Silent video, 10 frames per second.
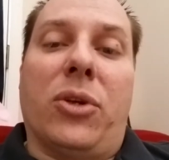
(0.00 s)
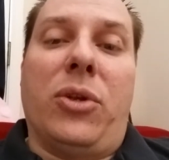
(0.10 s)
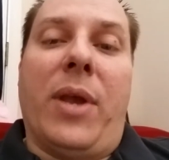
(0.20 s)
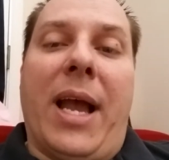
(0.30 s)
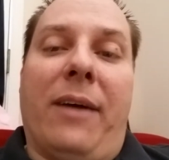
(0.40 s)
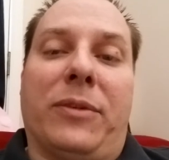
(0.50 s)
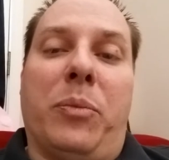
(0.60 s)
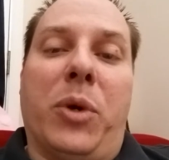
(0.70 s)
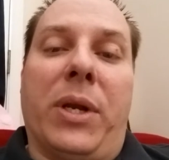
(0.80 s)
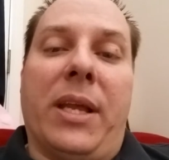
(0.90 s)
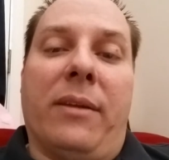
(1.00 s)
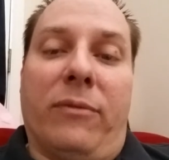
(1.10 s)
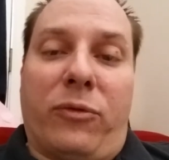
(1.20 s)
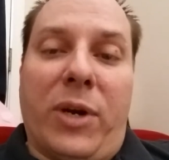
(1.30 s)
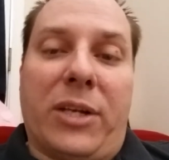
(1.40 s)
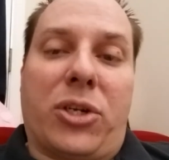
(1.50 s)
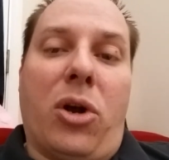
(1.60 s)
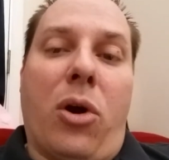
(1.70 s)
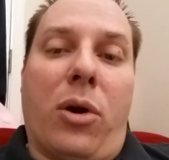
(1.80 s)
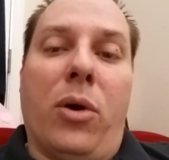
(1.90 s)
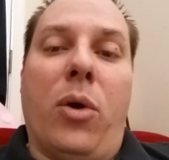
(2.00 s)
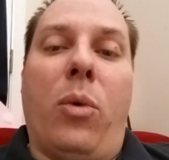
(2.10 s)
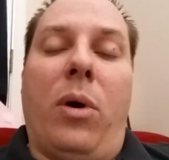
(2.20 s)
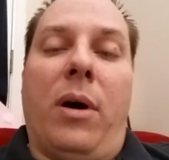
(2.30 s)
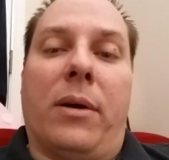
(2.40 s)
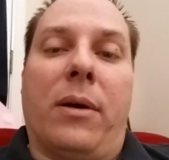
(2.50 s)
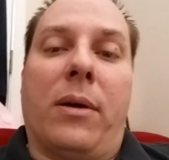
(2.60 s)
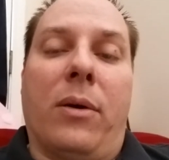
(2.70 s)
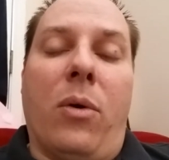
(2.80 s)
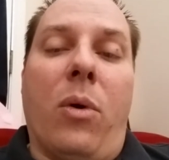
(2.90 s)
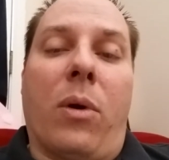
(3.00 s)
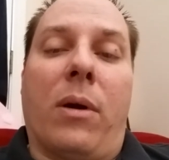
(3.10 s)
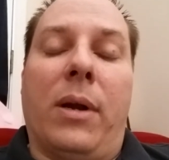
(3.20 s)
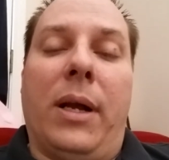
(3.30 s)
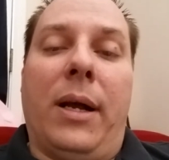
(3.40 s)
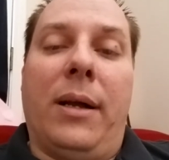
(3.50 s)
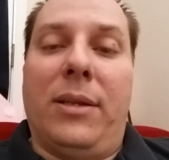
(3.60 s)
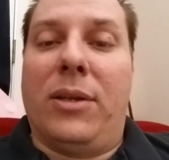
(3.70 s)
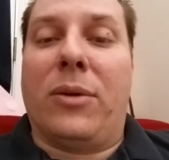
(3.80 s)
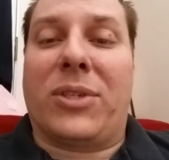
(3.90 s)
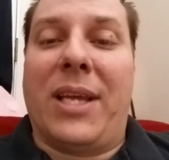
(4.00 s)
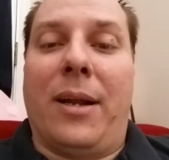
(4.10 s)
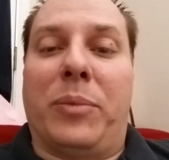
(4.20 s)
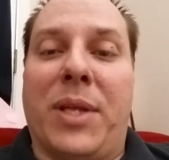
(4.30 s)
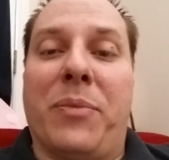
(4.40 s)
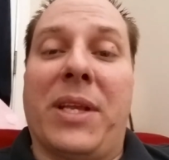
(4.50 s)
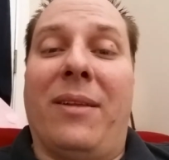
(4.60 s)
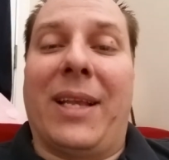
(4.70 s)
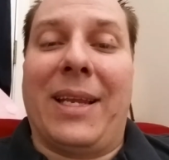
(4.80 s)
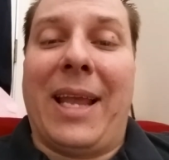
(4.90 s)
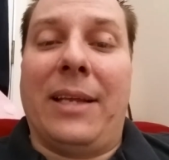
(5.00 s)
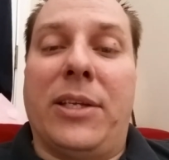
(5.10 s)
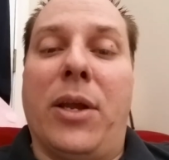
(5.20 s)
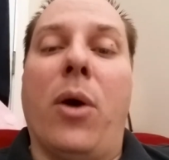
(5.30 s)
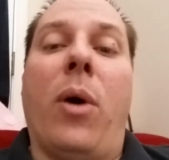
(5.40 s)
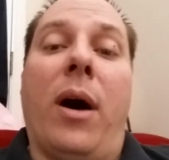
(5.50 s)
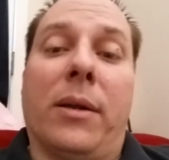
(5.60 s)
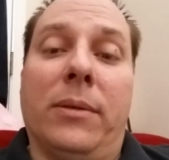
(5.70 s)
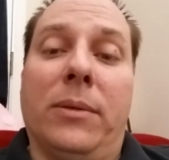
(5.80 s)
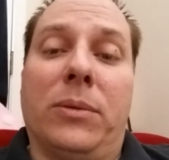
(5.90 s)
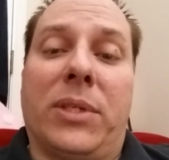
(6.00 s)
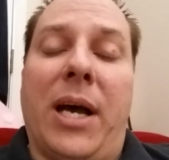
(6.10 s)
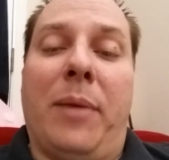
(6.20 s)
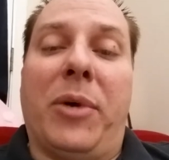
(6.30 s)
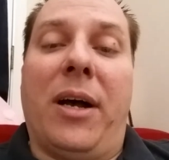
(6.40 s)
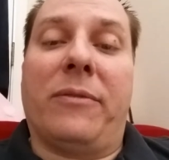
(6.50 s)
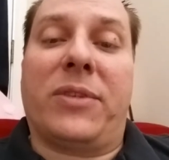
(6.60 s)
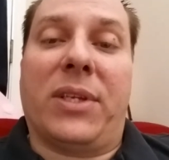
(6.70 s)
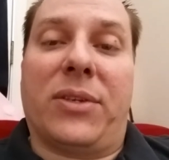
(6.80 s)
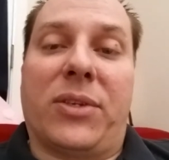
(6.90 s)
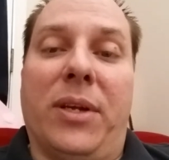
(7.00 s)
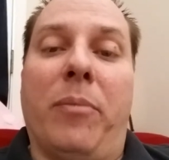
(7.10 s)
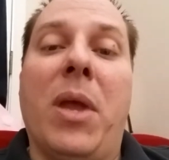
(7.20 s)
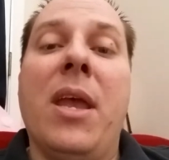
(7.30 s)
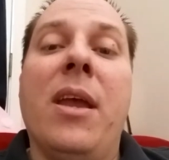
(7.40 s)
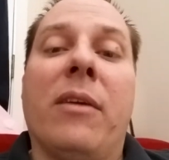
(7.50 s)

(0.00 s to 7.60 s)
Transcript: So you have to put in fresh RO water or, uh, you know, set up something like an ATO auto top off system